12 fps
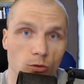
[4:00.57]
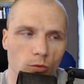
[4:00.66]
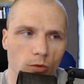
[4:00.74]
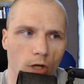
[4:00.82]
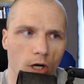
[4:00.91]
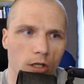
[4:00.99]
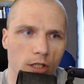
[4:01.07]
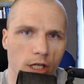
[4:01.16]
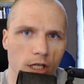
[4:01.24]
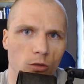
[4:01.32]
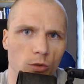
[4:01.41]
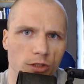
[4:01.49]
our
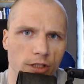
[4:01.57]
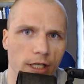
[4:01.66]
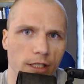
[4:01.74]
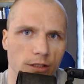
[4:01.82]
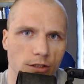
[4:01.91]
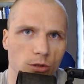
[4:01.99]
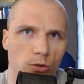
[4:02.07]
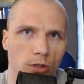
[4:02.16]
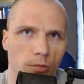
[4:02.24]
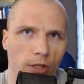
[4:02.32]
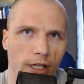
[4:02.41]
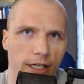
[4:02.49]
Kia was getting to the
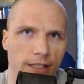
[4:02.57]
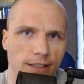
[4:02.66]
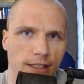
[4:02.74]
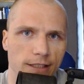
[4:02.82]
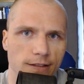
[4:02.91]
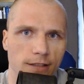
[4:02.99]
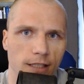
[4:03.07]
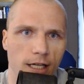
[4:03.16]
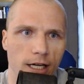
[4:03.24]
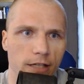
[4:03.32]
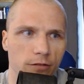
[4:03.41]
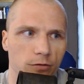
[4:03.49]
place in its
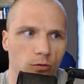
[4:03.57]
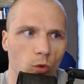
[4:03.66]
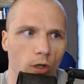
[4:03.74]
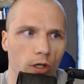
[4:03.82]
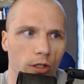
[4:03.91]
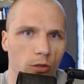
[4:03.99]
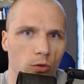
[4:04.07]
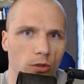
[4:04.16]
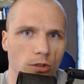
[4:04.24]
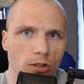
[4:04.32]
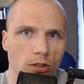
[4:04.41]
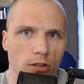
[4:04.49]
life where it
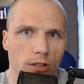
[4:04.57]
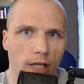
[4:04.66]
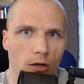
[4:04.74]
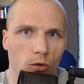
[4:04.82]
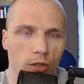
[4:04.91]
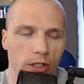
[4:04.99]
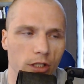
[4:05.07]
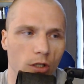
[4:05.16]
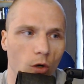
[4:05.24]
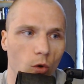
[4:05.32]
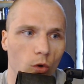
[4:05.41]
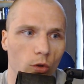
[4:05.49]
was not only
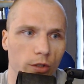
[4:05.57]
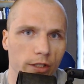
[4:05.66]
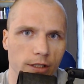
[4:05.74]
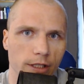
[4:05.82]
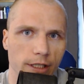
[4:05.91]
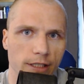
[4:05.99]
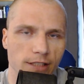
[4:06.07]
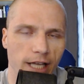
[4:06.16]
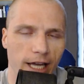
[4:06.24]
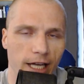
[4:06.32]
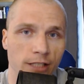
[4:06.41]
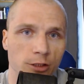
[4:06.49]
old in its
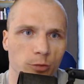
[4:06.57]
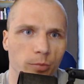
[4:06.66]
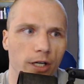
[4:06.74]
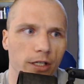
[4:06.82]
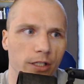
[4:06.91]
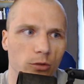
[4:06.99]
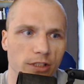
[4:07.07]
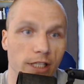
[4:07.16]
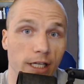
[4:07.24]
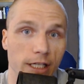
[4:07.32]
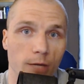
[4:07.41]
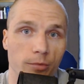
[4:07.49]
age, but it was
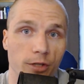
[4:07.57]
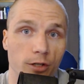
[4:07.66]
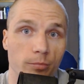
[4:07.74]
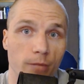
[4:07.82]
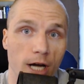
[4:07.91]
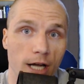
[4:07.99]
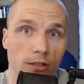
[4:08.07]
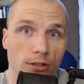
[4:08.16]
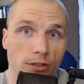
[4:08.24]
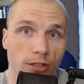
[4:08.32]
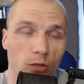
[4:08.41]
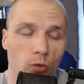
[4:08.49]
getting up there in
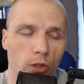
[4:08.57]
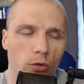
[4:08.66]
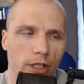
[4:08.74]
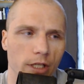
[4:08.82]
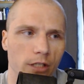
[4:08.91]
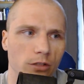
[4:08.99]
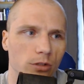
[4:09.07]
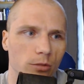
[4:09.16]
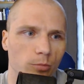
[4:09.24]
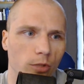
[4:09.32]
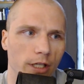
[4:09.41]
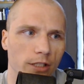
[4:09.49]
miles. And we were getting to a
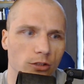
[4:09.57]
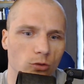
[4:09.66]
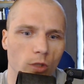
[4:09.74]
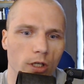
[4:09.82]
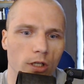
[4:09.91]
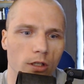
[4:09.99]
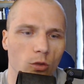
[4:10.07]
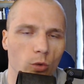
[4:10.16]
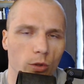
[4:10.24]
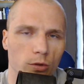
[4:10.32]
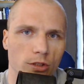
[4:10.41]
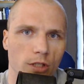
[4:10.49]
place where we
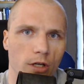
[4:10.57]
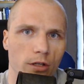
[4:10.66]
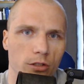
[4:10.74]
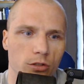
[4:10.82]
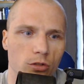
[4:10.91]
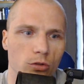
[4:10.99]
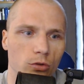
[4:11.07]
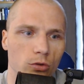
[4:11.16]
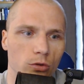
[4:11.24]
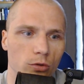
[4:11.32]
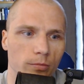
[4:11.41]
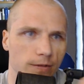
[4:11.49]
were starting
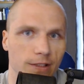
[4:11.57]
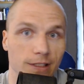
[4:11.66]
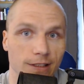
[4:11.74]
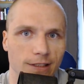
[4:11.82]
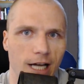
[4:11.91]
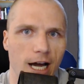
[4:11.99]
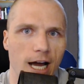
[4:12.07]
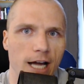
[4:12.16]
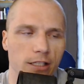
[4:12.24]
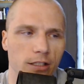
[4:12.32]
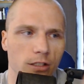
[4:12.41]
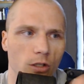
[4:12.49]
to decide,
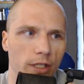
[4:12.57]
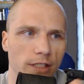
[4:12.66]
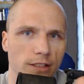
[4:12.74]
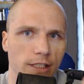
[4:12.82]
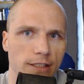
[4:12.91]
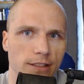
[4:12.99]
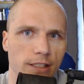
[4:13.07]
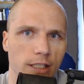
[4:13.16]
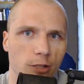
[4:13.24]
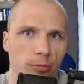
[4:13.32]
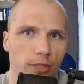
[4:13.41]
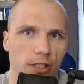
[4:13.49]
is it going
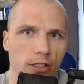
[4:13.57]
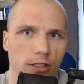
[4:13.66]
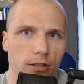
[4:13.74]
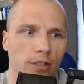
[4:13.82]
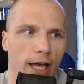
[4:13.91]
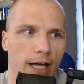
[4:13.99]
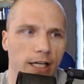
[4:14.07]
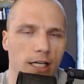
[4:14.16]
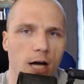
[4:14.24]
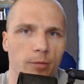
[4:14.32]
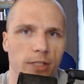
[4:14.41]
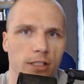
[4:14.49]
to be
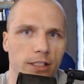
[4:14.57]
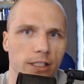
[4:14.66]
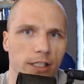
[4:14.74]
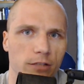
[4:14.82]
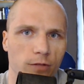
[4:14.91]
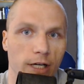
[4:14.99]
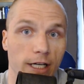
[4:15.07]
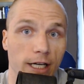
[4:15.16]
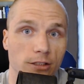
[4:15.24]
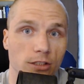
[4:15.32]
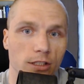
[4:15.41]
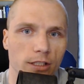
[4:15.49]
economically and
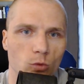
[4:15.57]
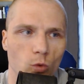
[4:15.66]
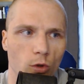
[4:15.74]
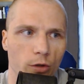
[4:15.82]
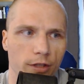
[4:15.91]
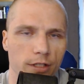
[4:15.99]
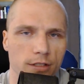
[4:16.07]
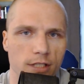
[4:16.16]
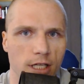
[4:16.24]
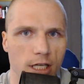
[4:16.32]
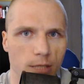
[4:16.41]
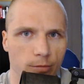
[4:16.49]
financially worth it to
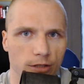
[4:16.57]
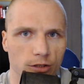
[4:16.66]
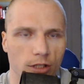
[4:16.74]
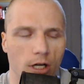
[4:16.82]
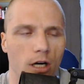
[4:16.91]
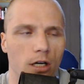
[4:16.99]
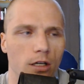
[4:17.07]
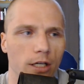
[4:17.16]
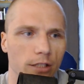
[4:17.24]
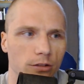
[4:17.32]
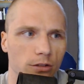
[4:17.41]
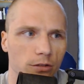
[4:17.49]
keep this car
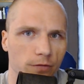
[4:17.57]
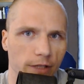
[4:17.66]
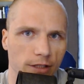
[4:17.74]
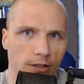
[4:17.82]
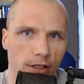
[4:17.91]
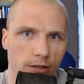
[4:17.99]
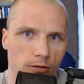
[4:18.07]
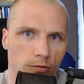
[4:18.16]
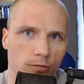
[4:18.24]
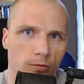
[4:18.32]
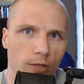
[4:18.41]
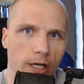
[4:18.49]
and to fix it,
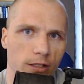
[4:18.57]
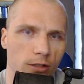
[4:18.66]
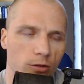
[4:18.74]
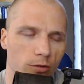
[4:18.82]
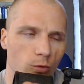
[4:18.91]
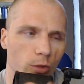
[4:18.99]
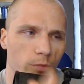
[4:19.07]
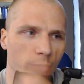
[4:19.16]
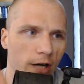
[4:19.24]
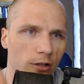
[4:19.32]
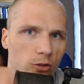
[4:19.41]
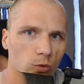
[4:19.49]
right? The
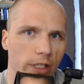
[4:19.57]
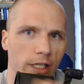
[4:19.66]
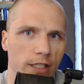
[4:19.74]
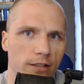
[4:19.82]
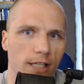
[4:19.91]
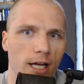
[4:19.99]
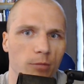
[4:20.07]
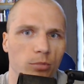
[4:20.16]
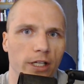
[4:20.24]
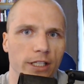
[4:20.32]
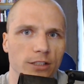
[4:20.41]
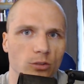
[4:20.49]
repairs were getting to that
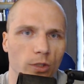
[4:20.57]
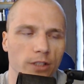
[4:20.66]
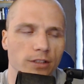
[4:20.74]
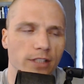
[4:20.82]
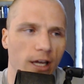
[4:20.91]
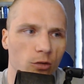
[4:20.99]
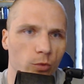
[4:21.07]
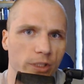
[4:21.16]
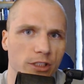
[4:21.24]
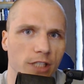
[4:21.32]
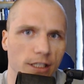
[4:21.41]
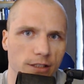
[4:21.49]
place was, can we
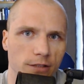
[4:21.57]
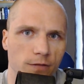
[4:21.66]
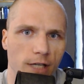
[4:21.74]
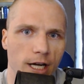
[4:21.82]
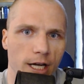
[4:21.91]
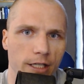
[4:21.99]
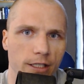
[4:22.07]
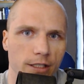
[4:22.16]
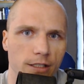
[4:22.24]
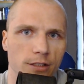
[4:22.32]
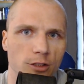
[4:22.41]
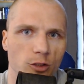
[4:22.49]
justify
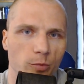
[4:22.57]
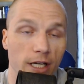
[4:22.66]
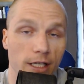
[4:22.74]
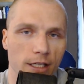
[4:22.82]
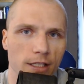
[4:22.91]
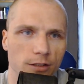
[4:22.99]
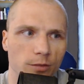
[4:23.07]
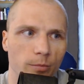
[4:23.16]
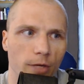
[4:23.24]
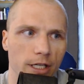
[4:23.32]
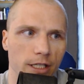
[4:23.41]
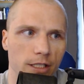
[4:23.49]
spending this
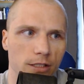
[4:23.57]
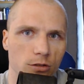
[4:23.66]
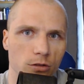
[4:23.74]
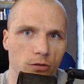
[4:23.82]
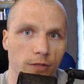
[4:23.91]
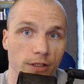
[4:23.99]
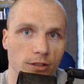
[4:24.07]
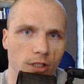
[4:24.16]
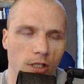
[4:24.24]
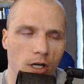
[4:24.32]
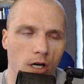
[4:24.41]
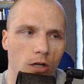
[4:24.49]
money to fix the
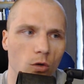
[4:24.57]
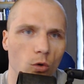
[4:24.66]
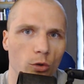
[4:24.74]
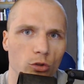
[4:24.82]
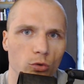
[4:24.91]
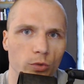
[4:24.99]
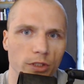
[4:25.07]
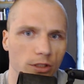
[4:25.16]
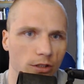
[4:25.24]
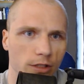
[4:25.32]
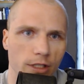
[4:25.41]
car, or do we just